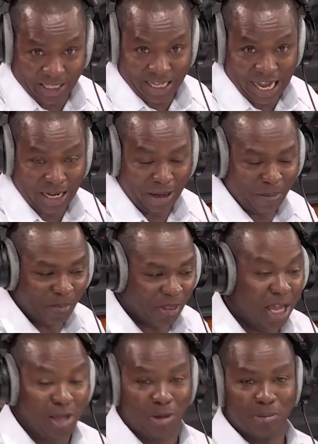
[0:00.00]
Exactly. Mm.
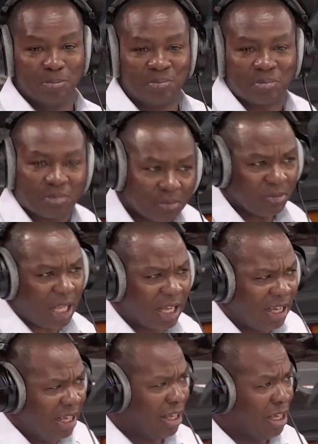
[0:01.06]
Thank you. Mm.
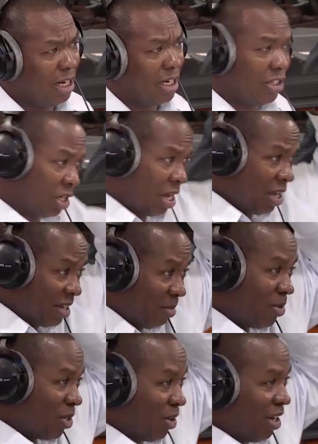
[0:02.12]
English.
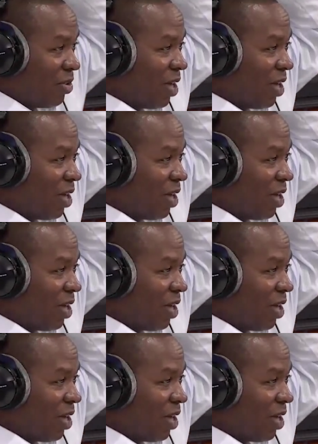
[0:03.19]
I'm sorry.